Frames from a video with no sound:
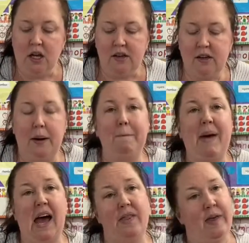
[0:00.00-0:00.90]
To
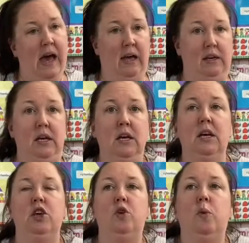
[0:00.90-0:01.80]
combat that,
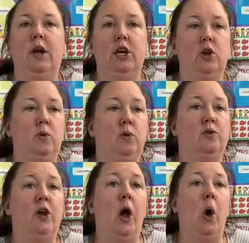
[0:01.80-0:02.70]
you wanna
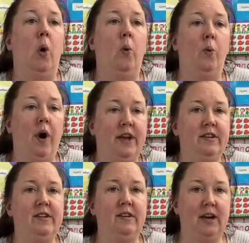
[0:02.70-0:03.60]
use one
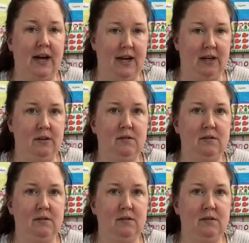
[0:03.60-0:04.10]
to nine